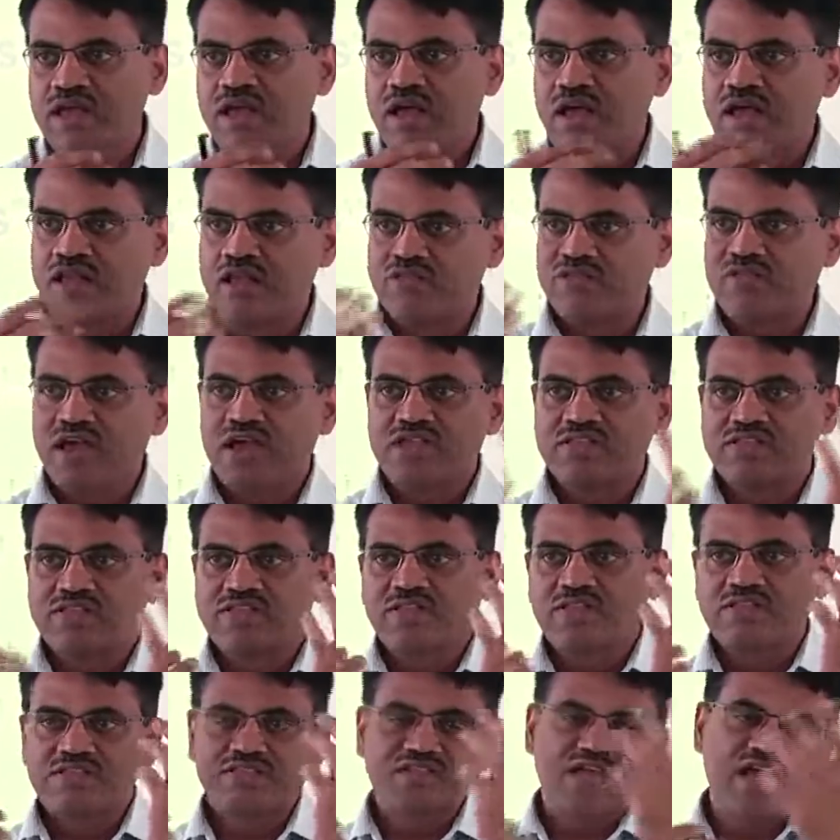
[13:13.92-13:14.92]
And if the
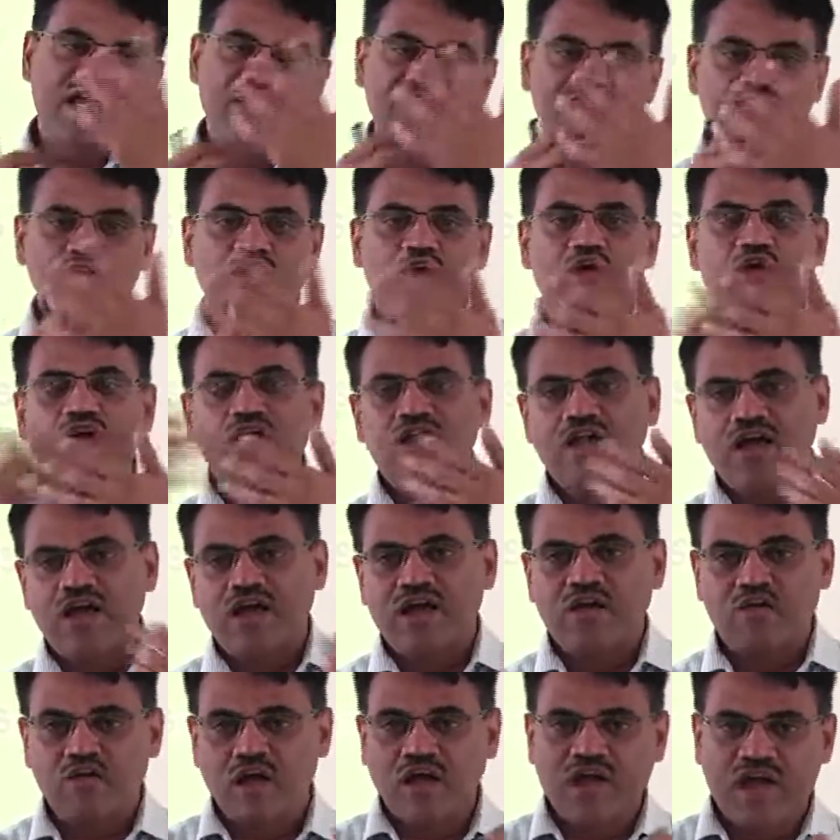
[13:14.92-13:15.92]
answer is yes, good,
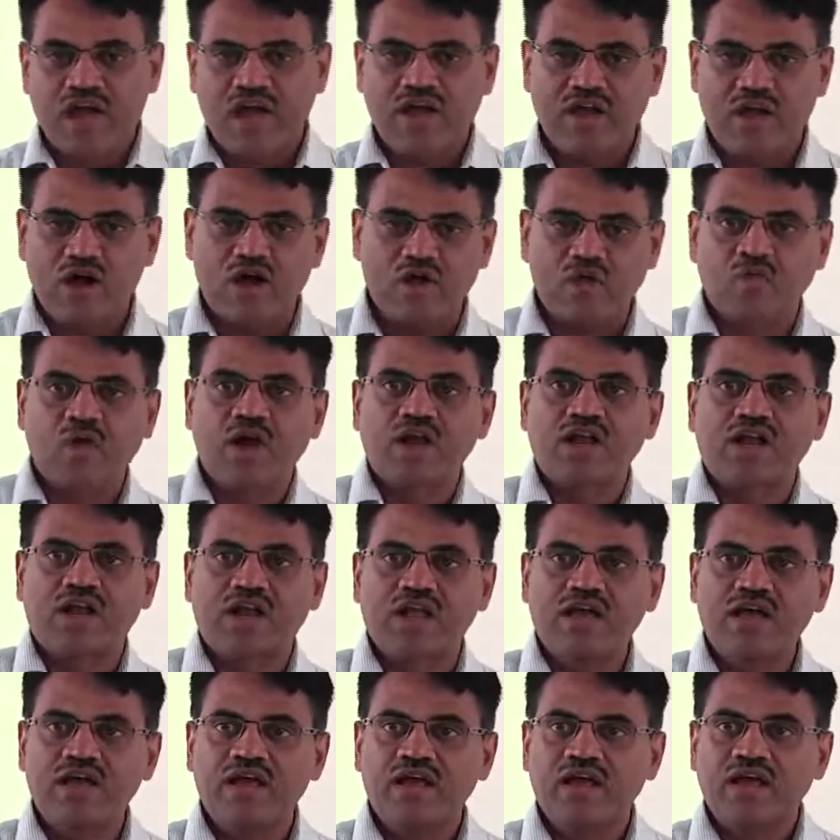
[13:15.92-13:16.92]
okay, I got one
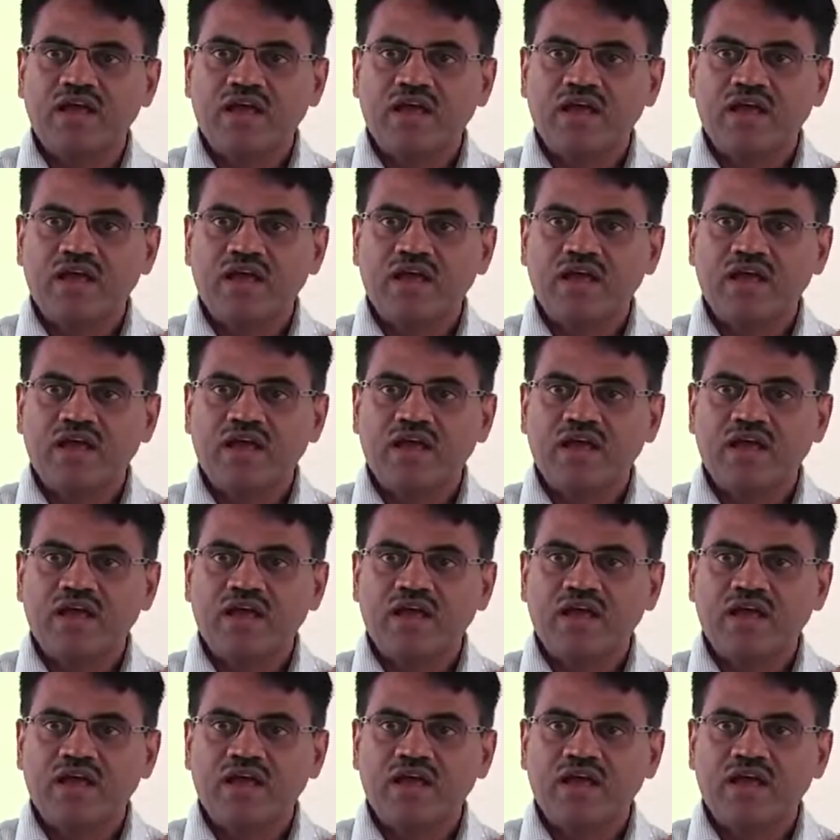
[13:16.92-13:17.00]
click.